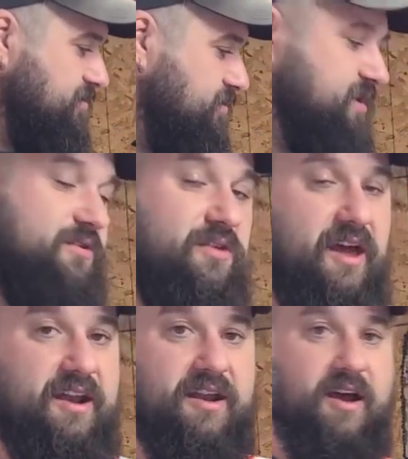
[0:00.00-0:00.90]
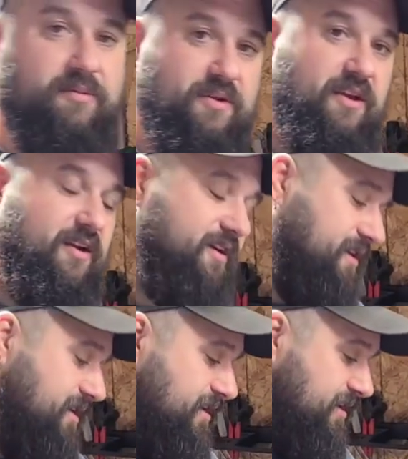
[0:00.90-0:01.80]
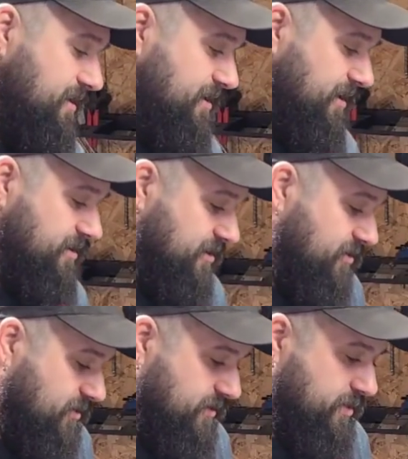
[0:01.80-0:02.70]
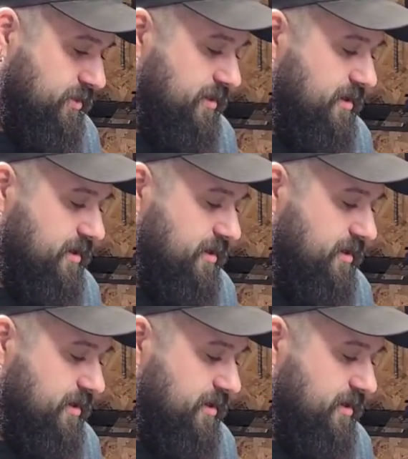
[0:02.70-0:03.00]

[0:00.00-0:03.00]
We do that up here in the north